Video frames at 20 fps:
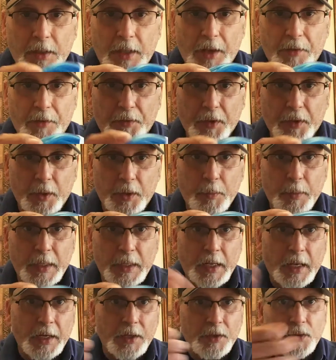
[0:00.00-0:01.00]
definitely would
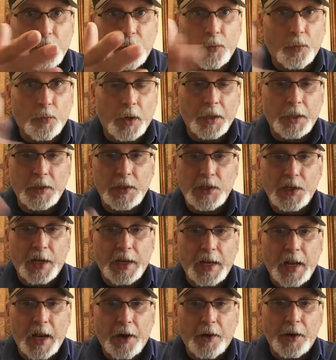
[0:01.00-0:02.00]
be nice to run in
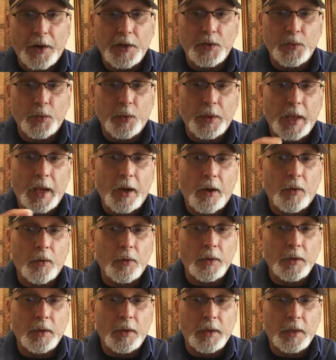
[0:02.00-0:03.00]
tight areas
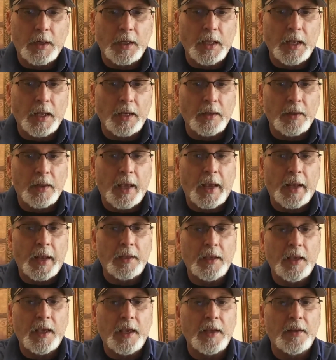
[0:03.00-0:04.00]
without getting
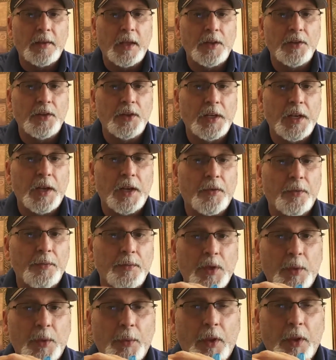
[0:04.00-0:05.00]
that kink that you get from
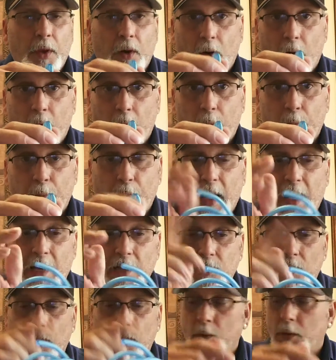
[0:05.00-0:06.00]
some of the harder
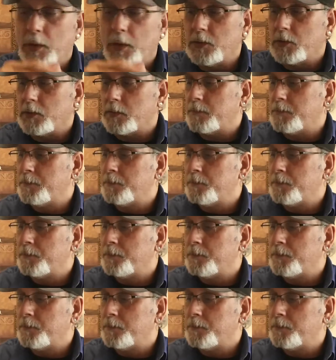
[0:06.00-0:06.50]
plastic ones.